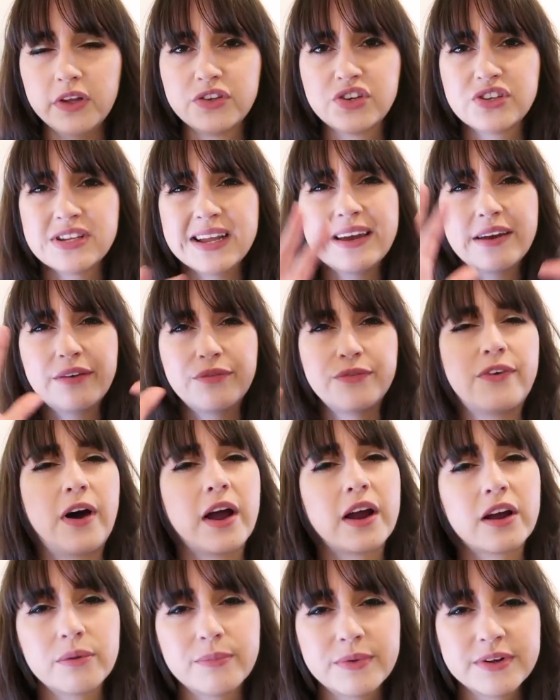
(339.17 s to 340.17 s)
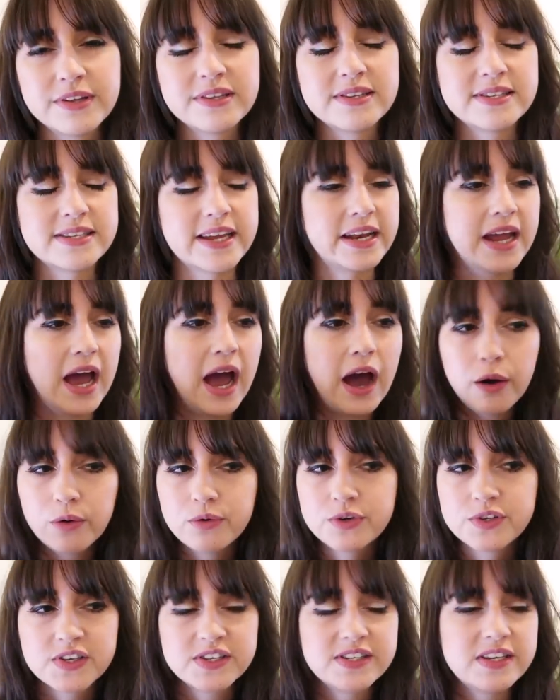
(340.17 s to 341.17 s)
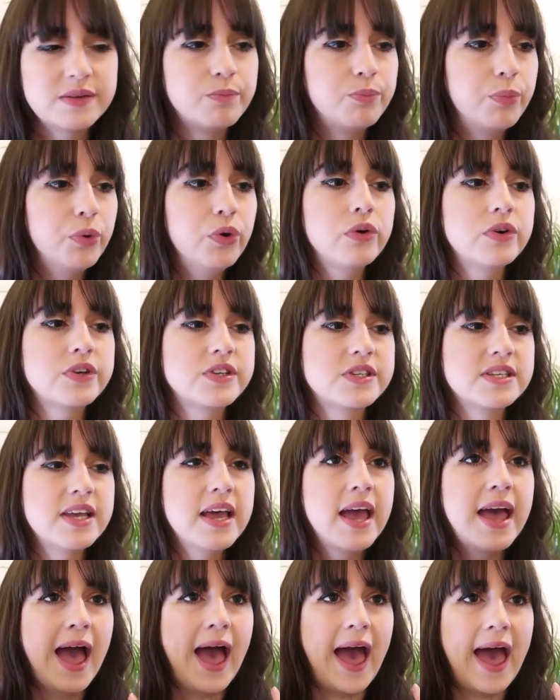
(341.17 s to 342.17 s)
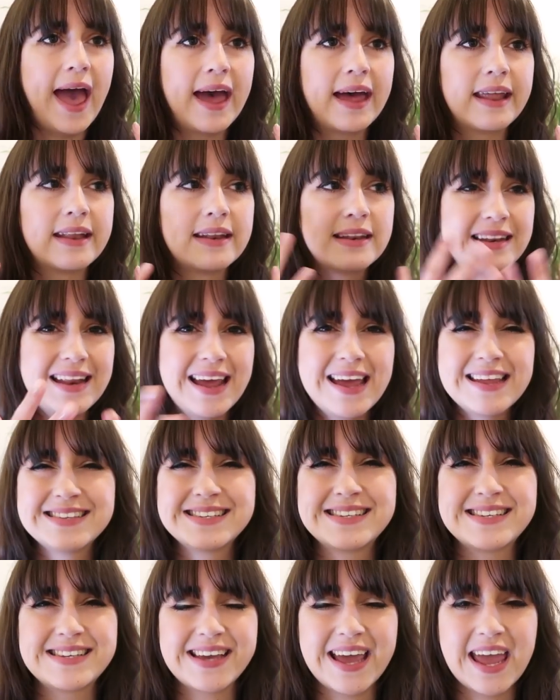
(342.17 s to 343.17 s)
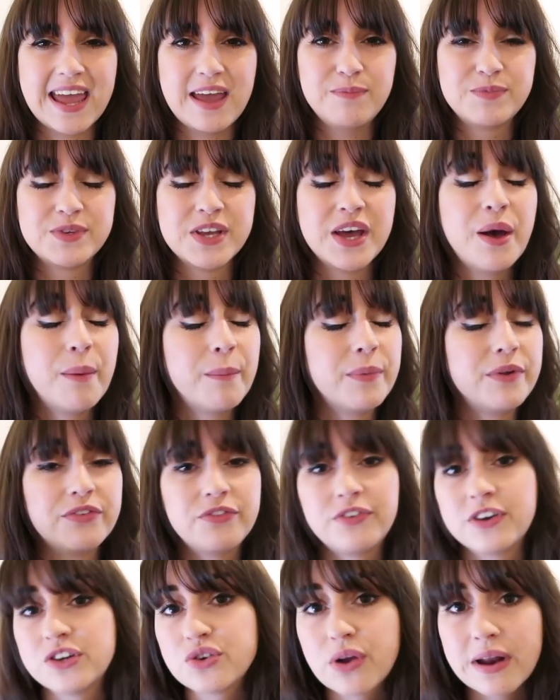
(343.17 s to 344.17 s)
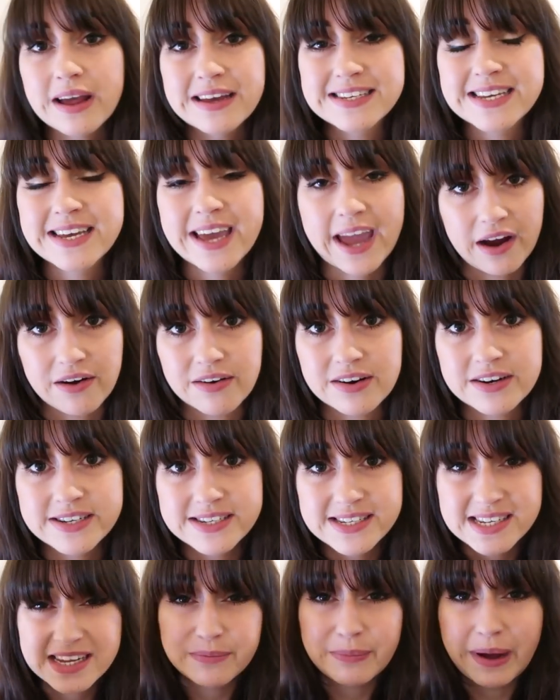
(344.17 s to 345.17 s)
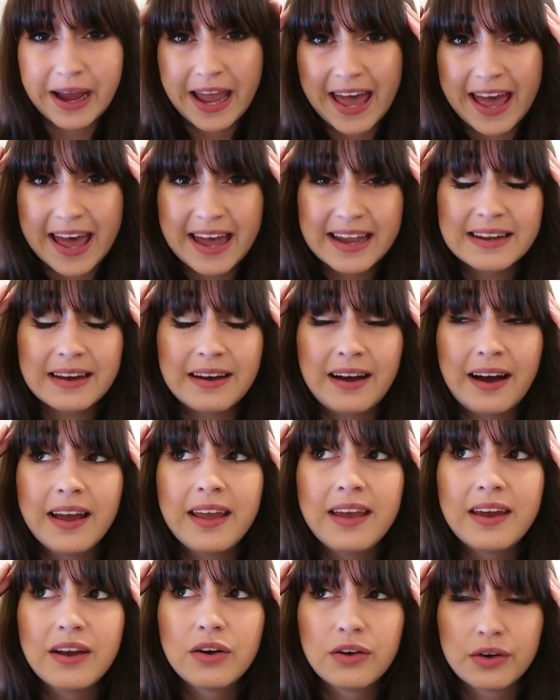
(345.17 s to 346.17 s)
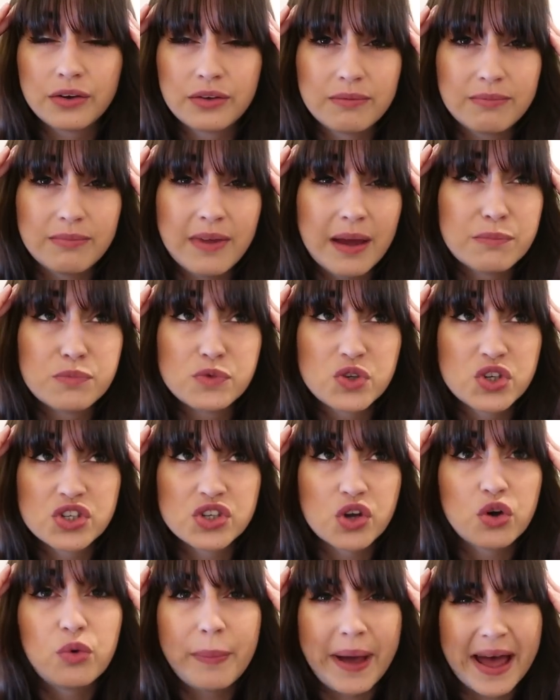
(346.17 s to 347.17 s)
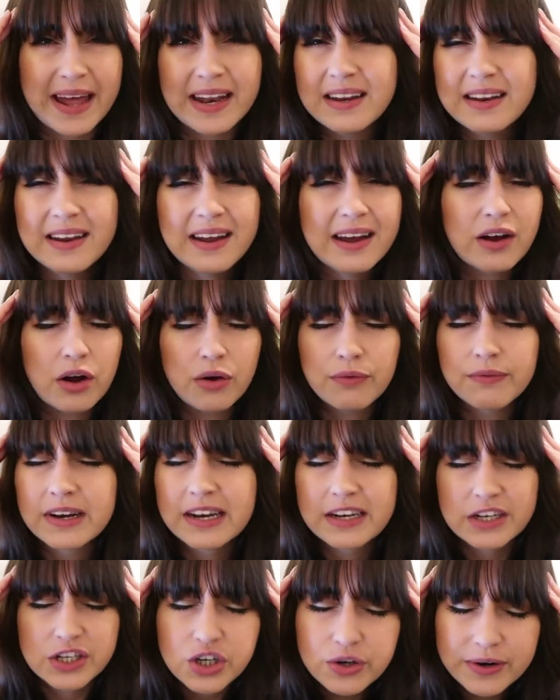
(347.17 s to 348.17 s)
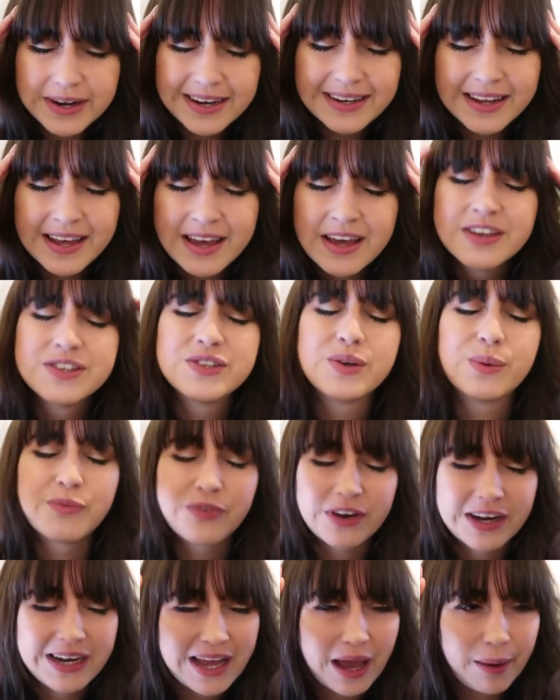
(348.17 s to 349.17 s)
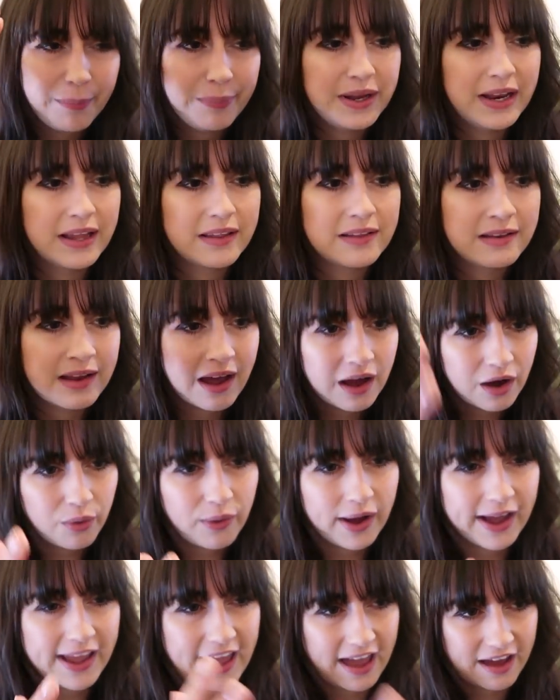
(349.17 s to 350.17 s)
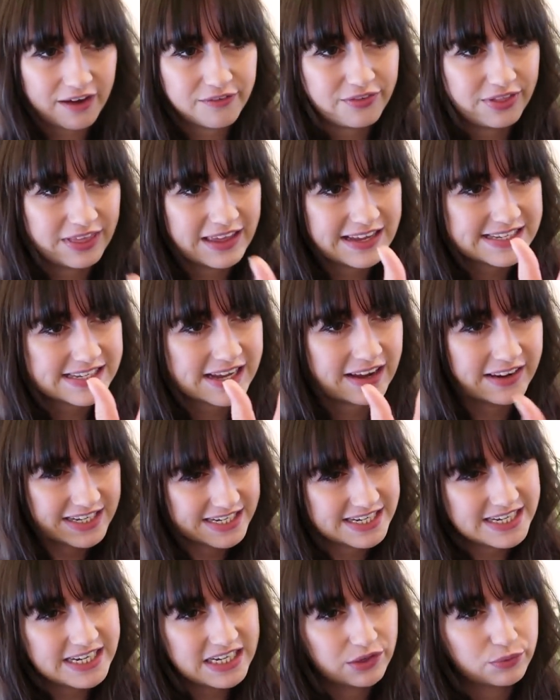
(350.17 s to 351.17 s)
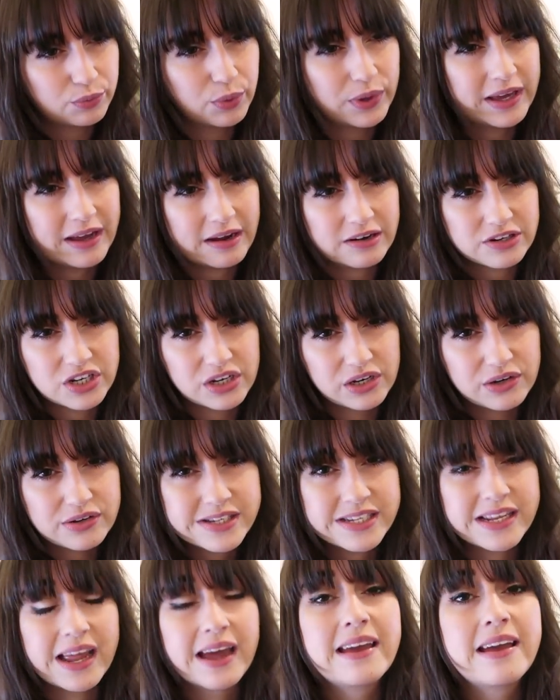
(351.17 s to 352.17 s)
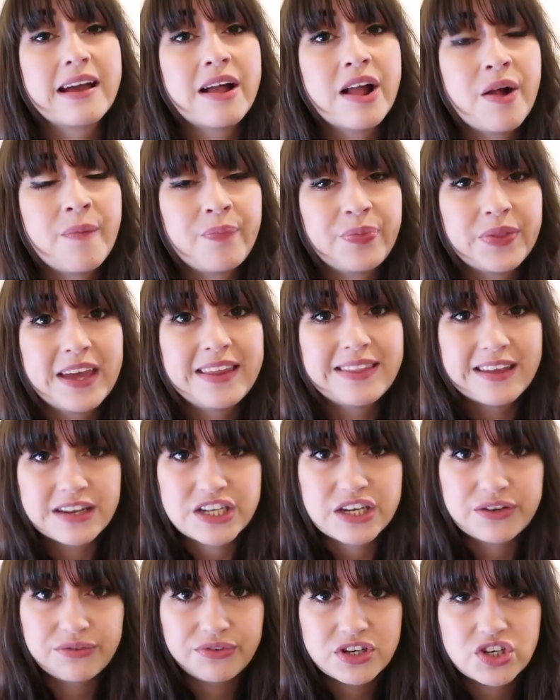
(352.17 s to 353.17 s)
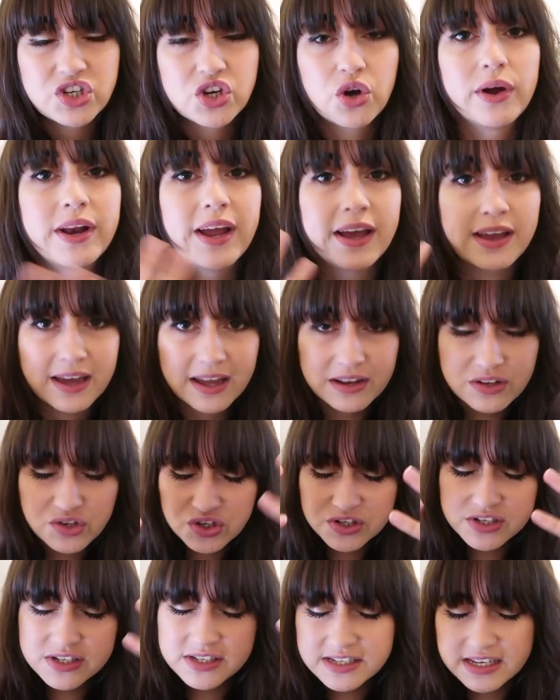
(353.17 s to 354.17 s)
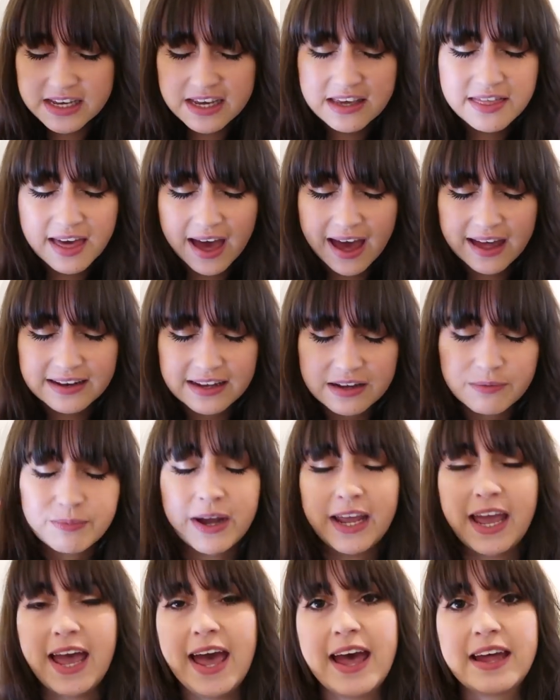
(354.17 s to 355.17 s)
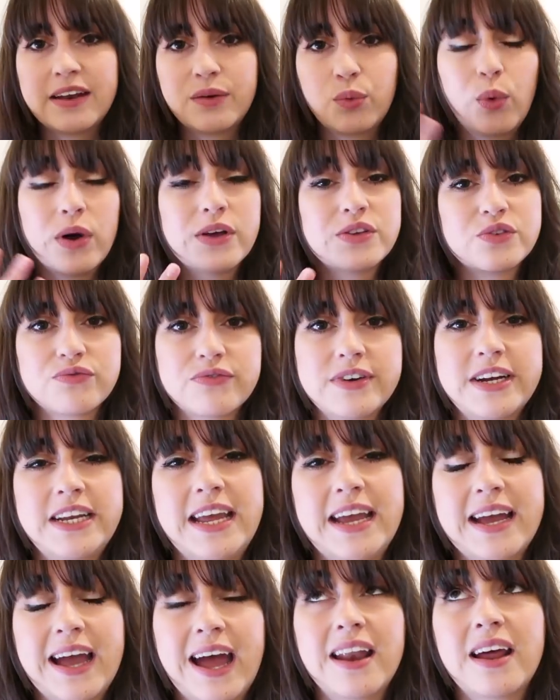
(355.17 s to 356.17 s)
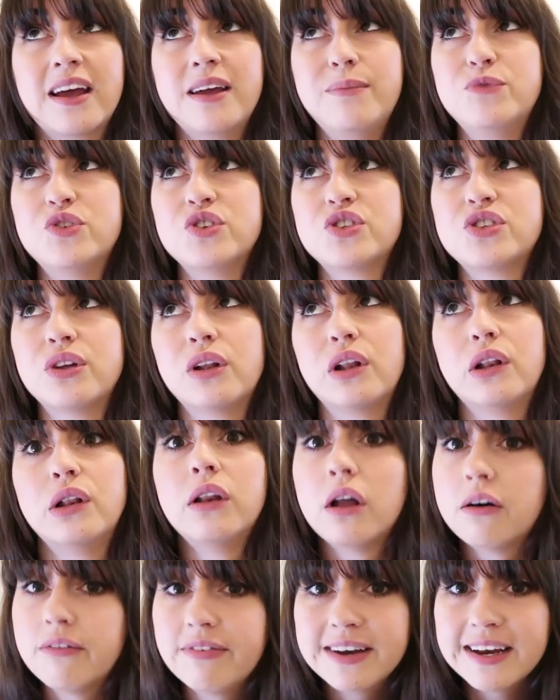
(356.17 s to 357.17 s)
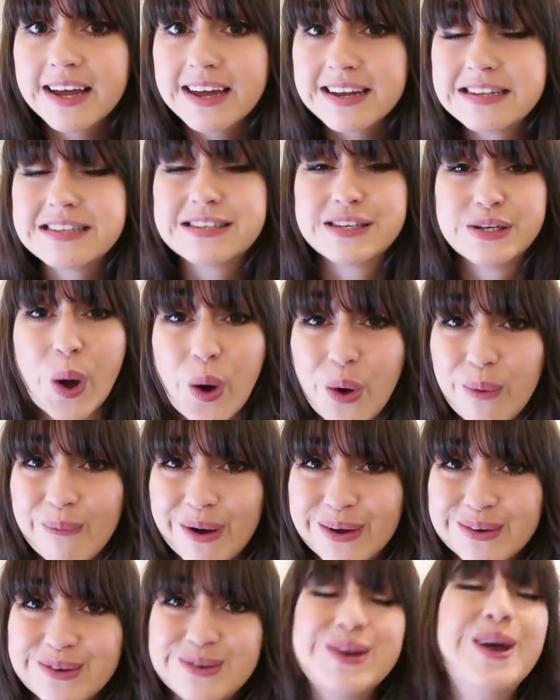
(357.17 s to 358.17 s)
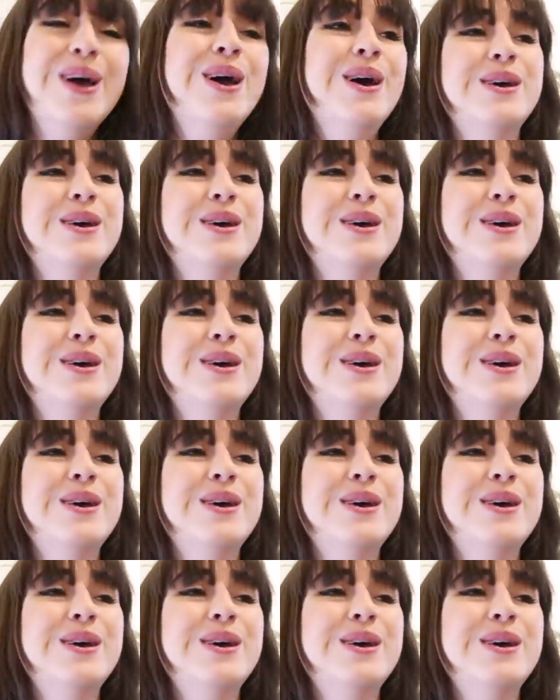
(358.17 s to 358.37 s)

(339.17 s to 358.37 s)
just like environments and houses in books and landscapes, but visualizing characters in my head, I am just so bad at it, I can't really do it. So I'm really happy that now I have this idea of what a character looks like in the TV show and I can just see that in my head whilst reading and I'm just loving that so much.